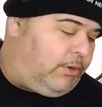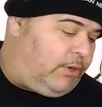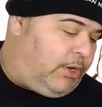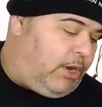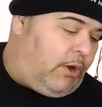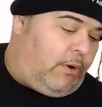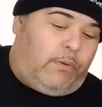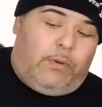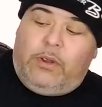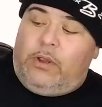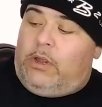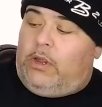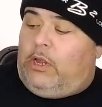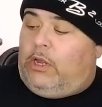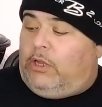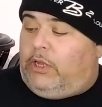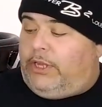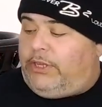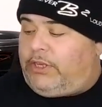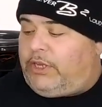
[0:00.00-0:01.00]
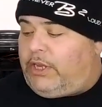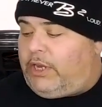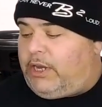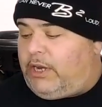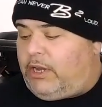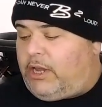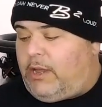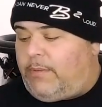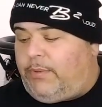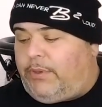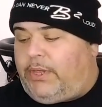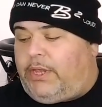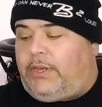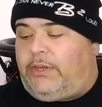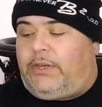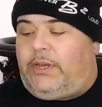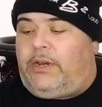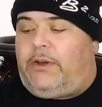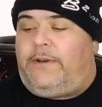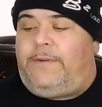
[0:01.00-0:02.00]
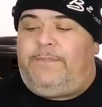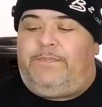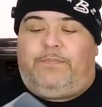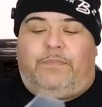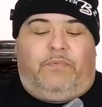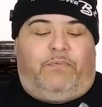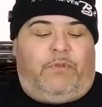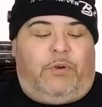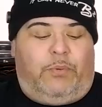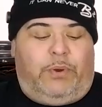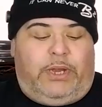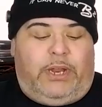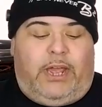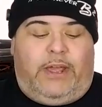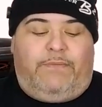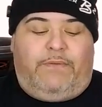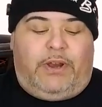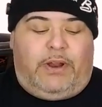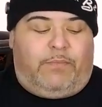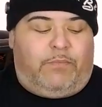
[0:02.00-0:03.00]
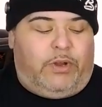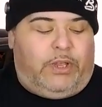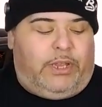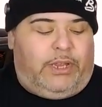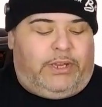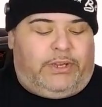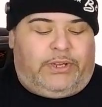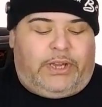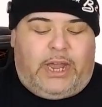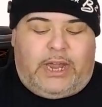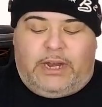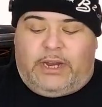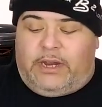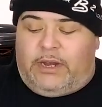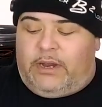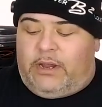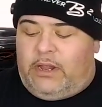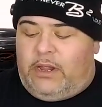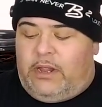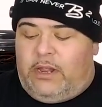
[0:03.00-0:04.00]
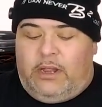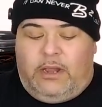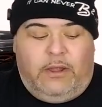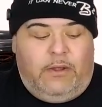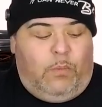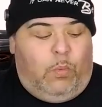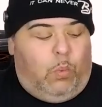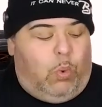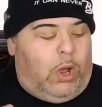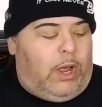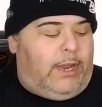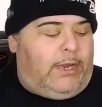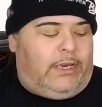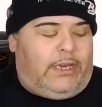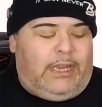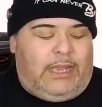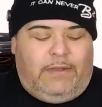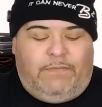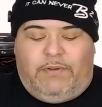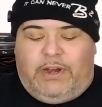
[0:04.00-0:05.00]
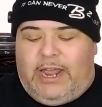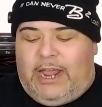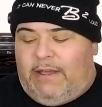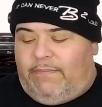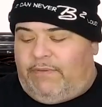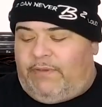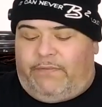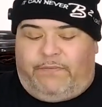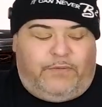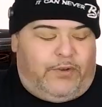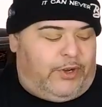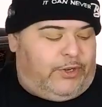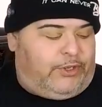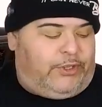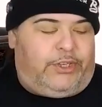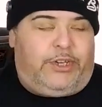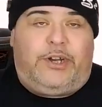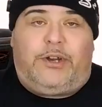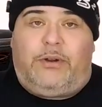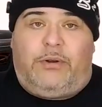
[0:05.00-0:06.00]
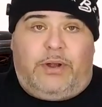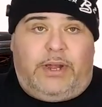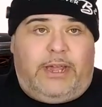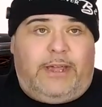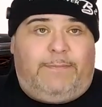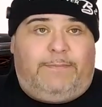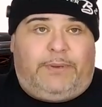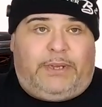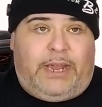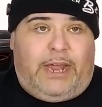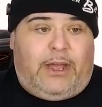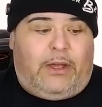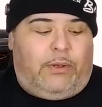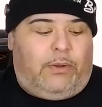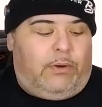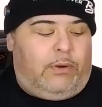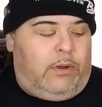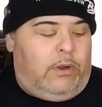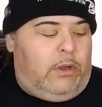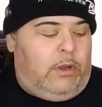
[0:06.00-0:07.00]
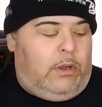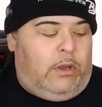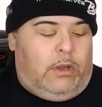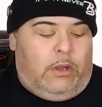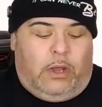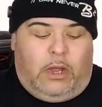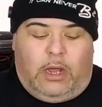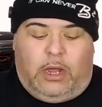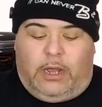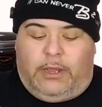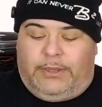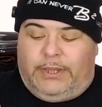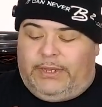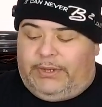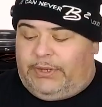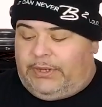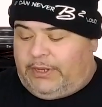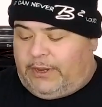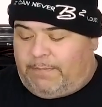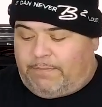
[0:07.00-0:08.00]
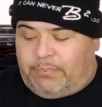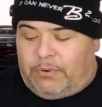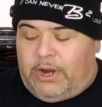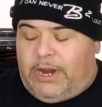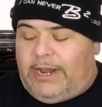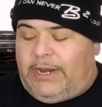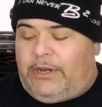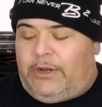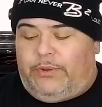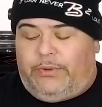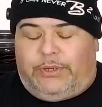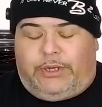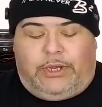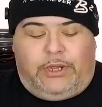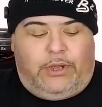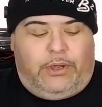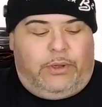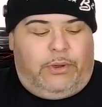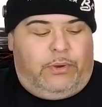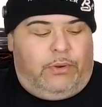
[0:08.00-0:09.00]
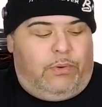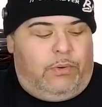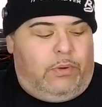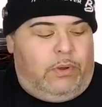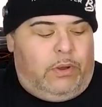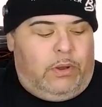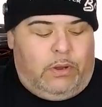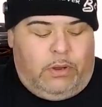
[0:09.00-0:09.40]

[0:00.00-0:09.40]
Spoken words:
So let's look at a couple things here before we dive in. I'm really excited. One, to even have the first Zero amps out. This is a brand new SKU.